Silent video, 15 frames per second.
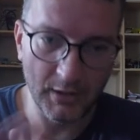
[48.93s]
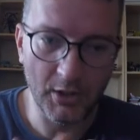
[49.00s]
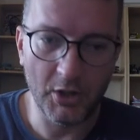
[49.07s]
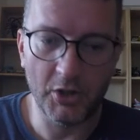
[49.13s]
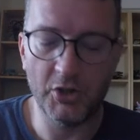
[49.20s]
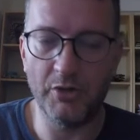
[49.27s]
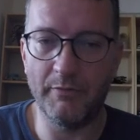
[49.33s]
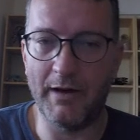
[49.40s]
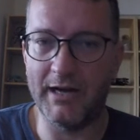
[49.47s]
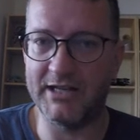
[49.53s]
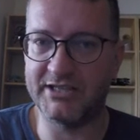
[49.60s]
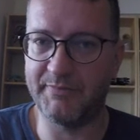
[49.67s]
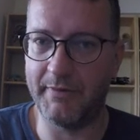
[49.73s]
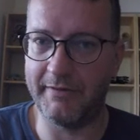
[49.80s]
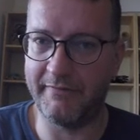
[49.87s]
Your mileage
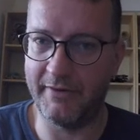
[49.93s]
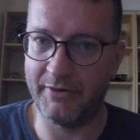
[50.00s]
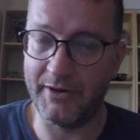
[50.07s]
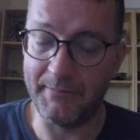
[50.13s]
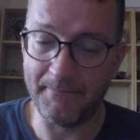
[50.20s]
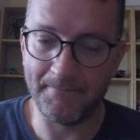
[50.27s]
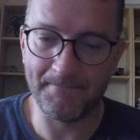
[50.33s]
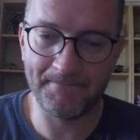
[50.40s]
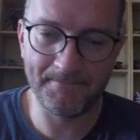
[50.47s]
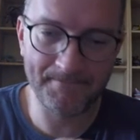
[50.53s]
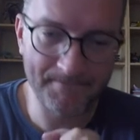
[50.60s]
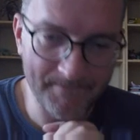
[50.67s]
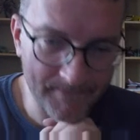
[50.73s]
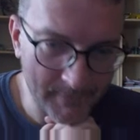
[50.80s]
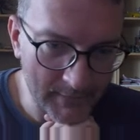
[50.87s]
may vary,
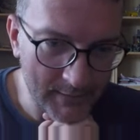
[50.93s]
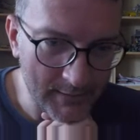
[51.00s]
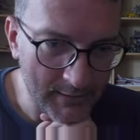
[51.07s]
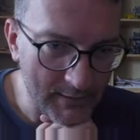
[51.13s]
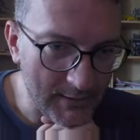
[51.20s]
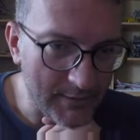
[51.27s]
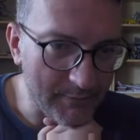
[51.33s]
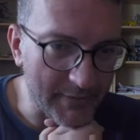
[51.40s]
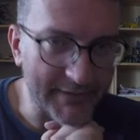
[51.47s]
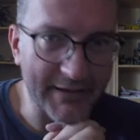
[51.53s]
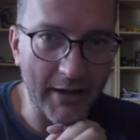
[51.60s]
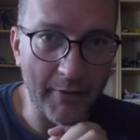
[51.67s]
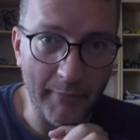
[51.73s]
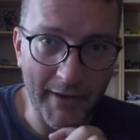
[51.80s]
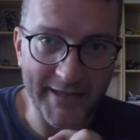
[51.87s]
but
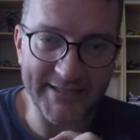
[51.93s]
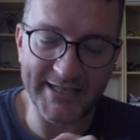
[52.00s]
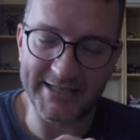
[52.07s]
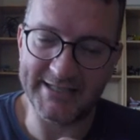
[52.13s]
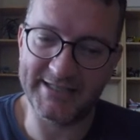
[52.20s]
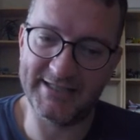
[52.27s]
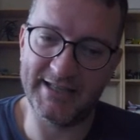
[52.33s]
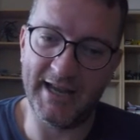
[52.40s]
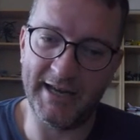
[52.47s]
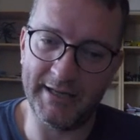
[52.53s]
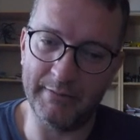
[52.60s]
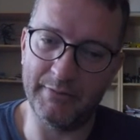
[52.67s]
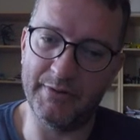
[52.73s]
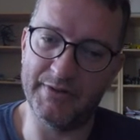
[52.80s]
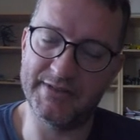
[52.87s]
on my test,
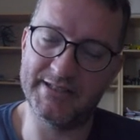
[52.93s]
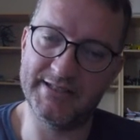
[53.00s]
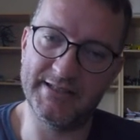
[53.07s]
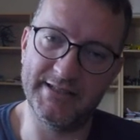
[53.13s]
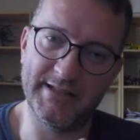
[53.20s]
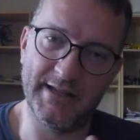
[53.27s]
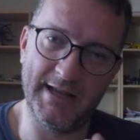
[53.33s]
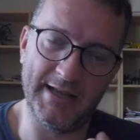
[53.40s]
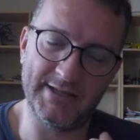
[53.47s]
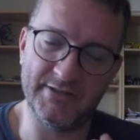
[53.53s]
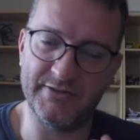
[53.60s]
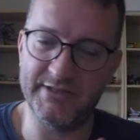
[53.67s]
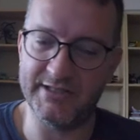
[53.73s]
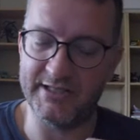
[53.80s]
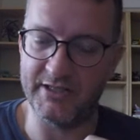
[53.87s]
AWS S3
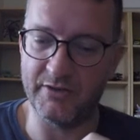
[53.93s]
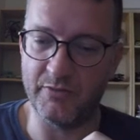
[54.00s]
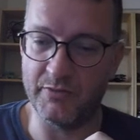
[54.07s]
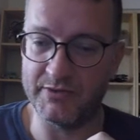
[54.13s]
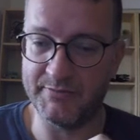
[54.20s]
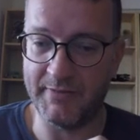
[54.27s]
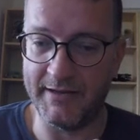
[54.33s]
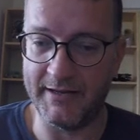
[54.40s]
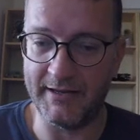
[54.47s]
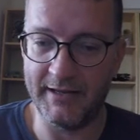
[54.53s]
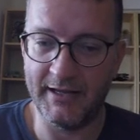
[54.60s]
sync was better.